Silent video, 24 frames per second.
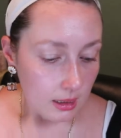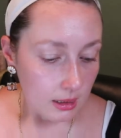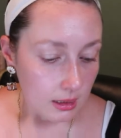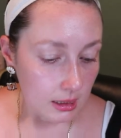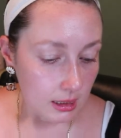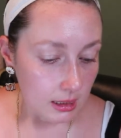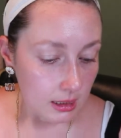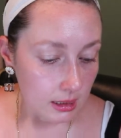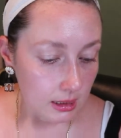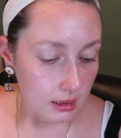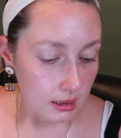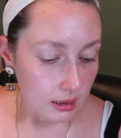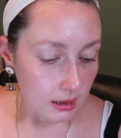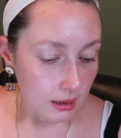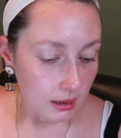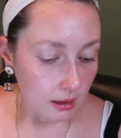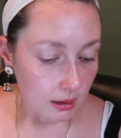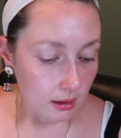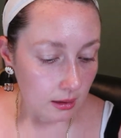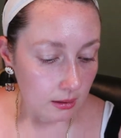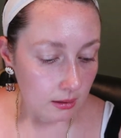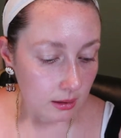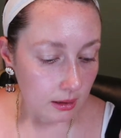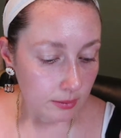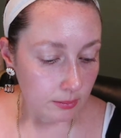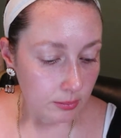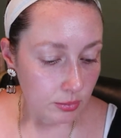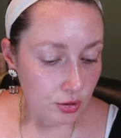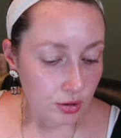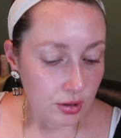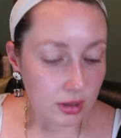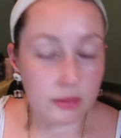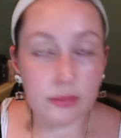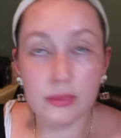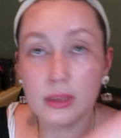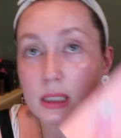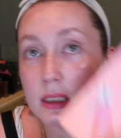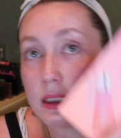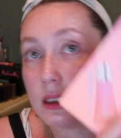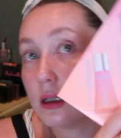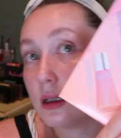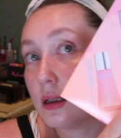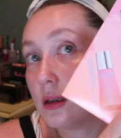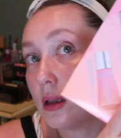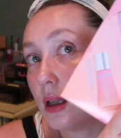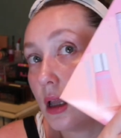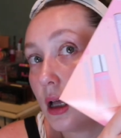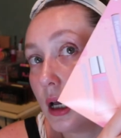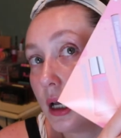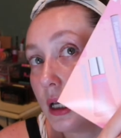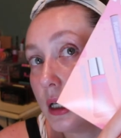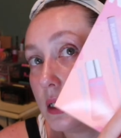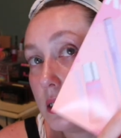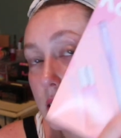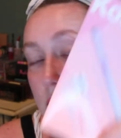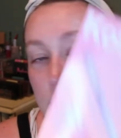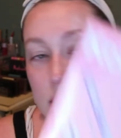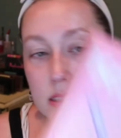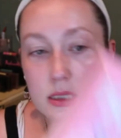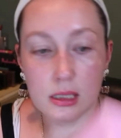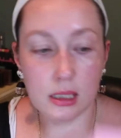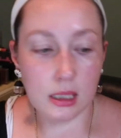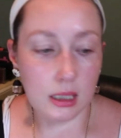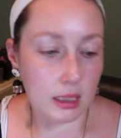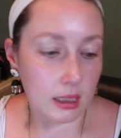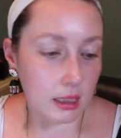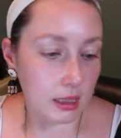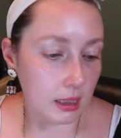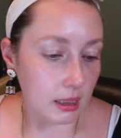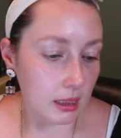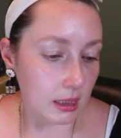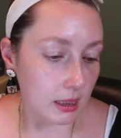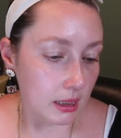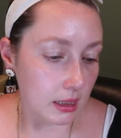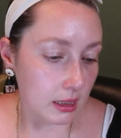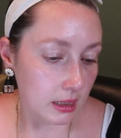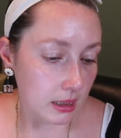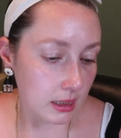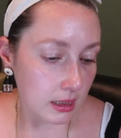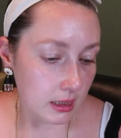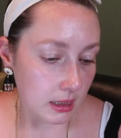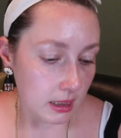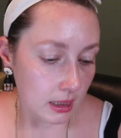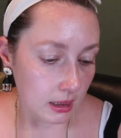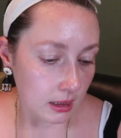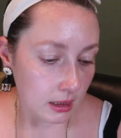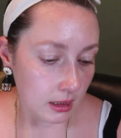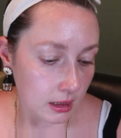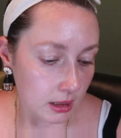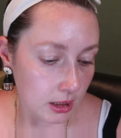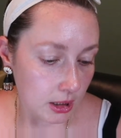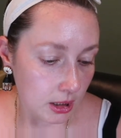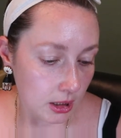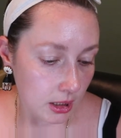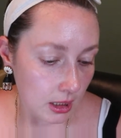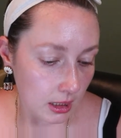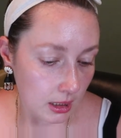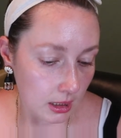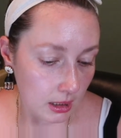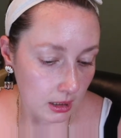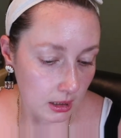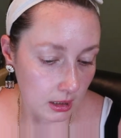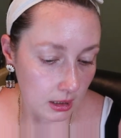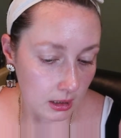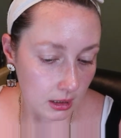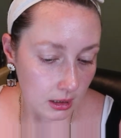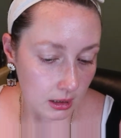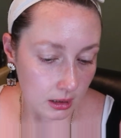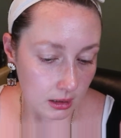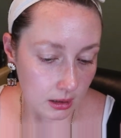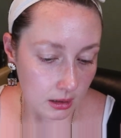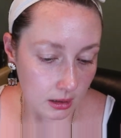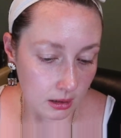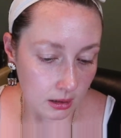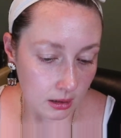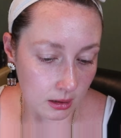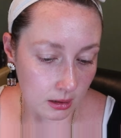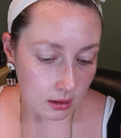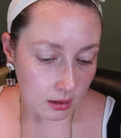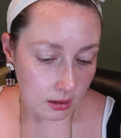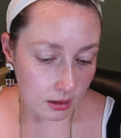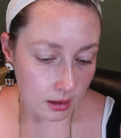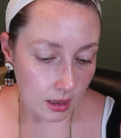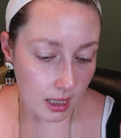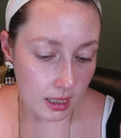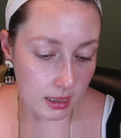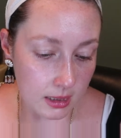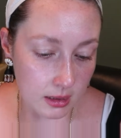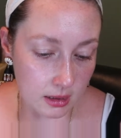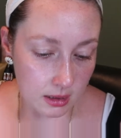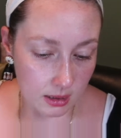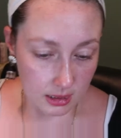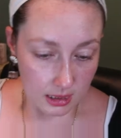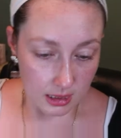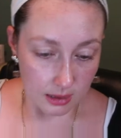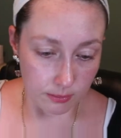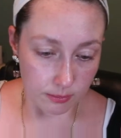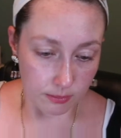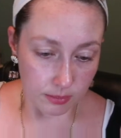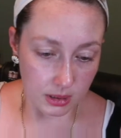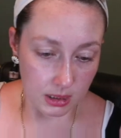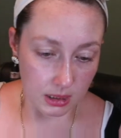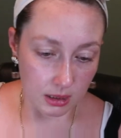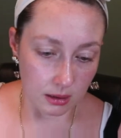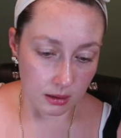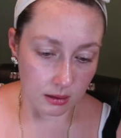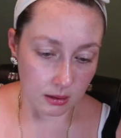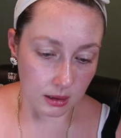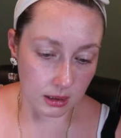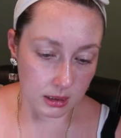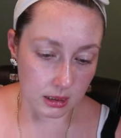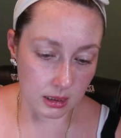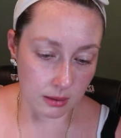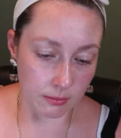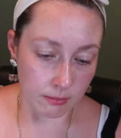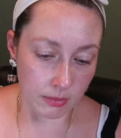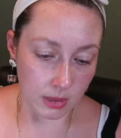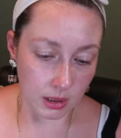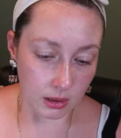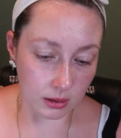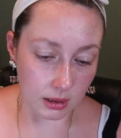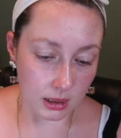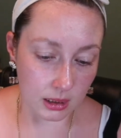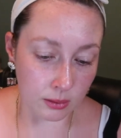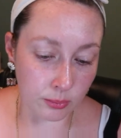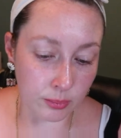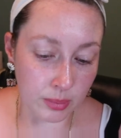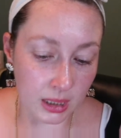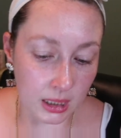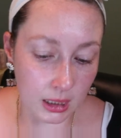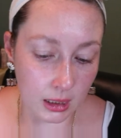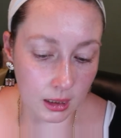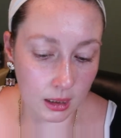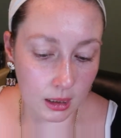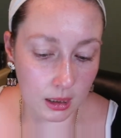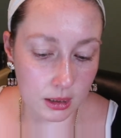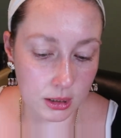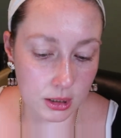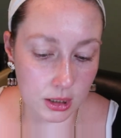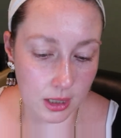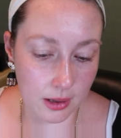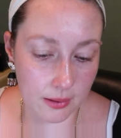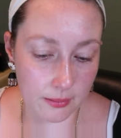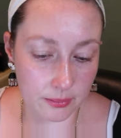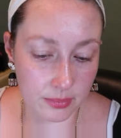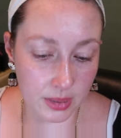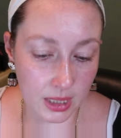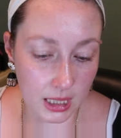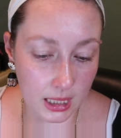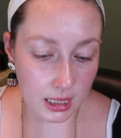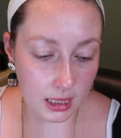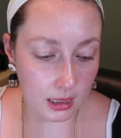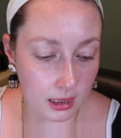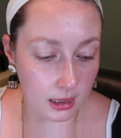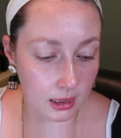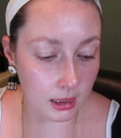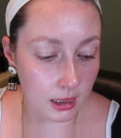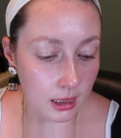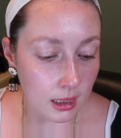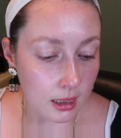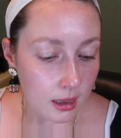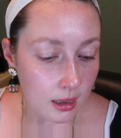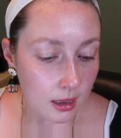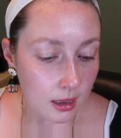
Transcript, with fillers: The lip treatment gloss is in the shade Unzipped. It's a milky pink champagne